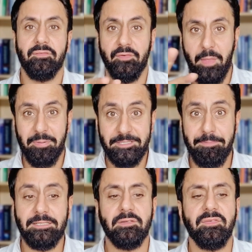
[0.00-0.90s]
from the
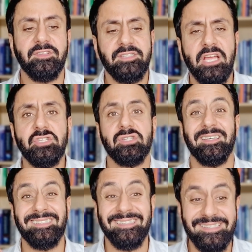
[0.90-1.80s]
perspective of intention,
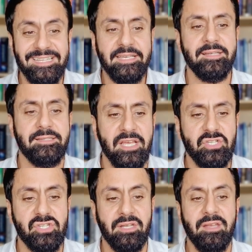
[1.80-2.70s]
a sincere
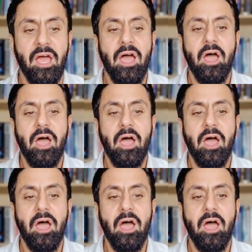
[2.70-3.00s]
intention,